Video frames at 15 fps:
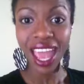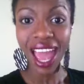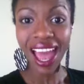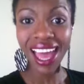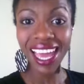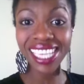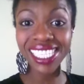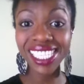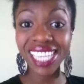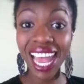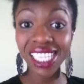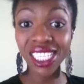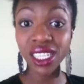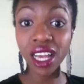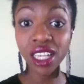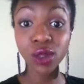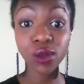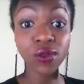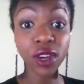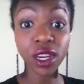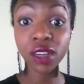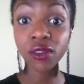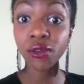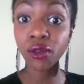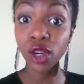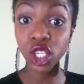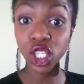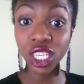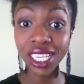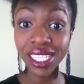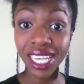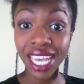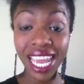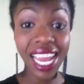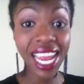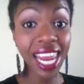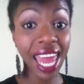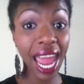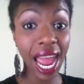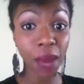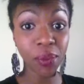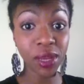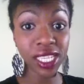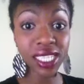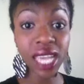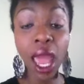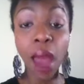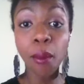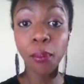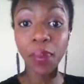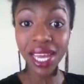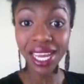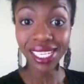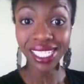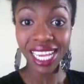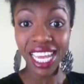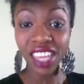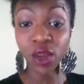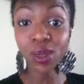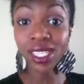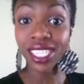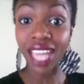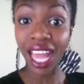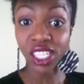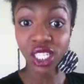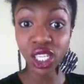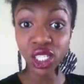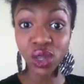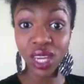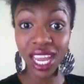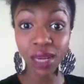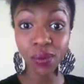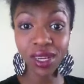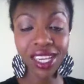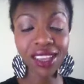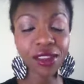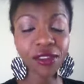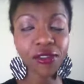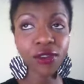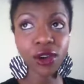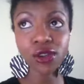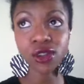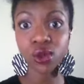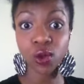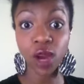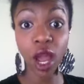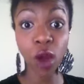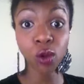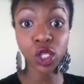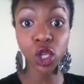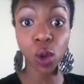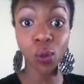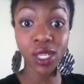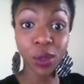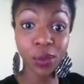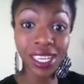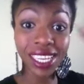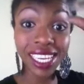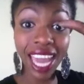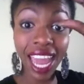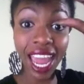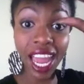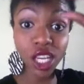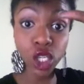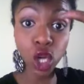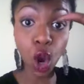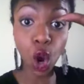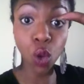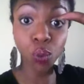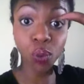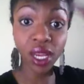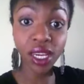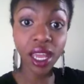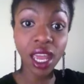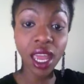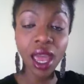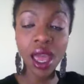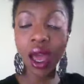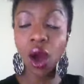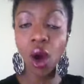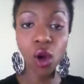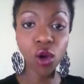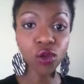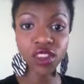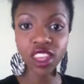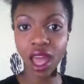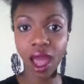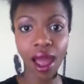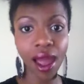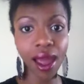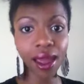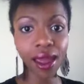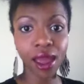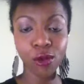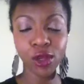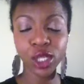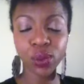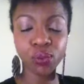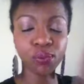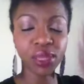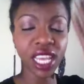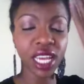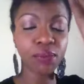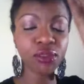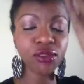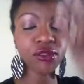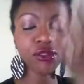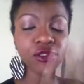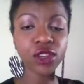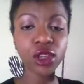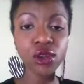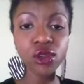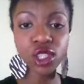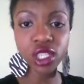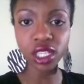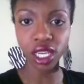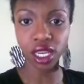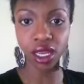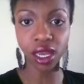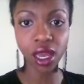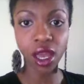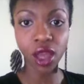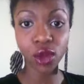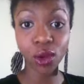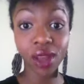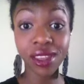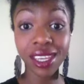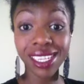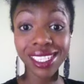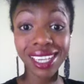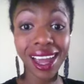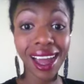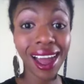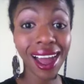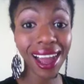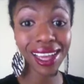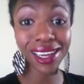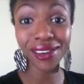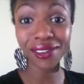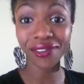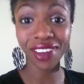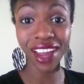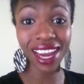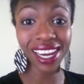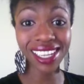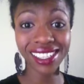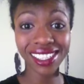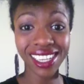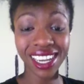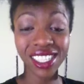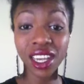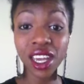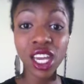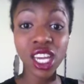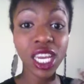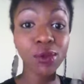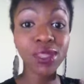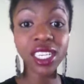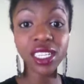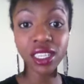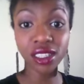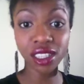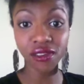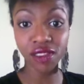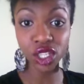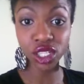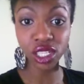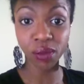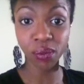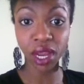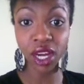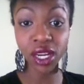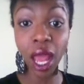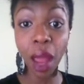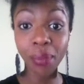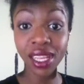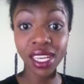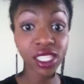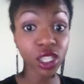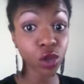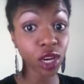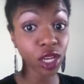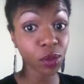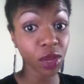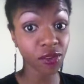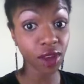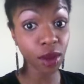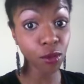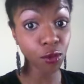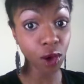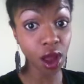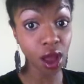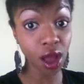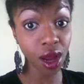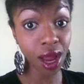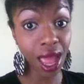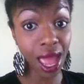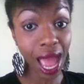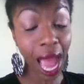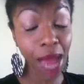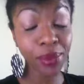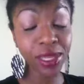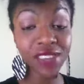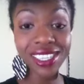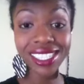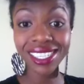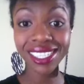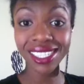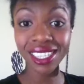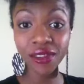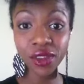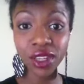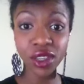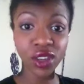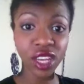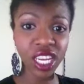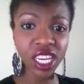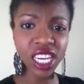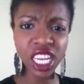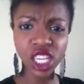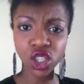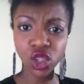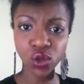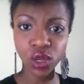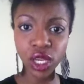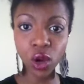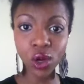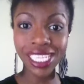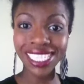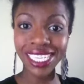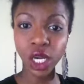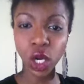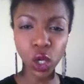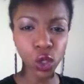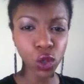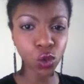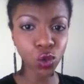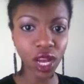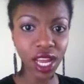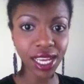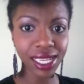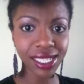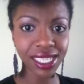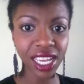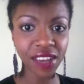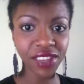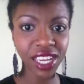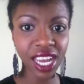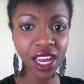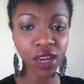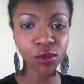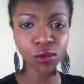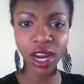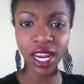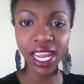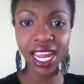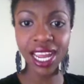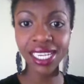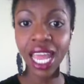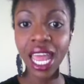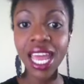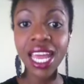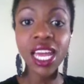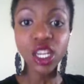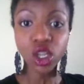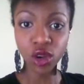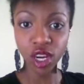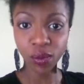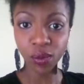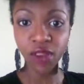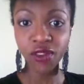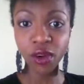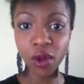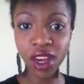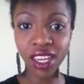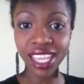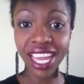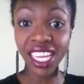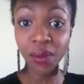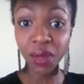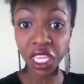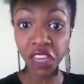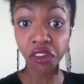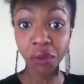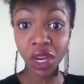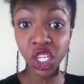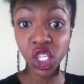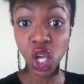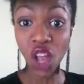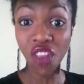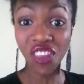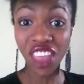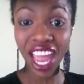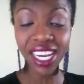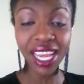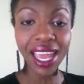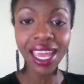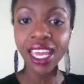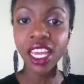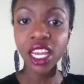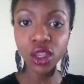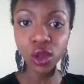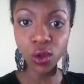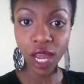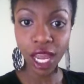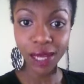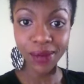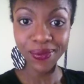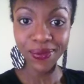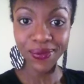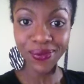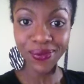Uh, his last loss was very unfortunate. It happens, but there was an accidental headbutt in the first round, which opened up a gash, open, over the eye, which bled profusely throughout the entire fight. It sucked. He was clearly visually impaired. Plus, correct me if I'm wrong, I believe he did suffer either an injury or he did hurt uh, his left hand, right hand. Correct me if I'm wrong in that. Give me the information on that. Either way,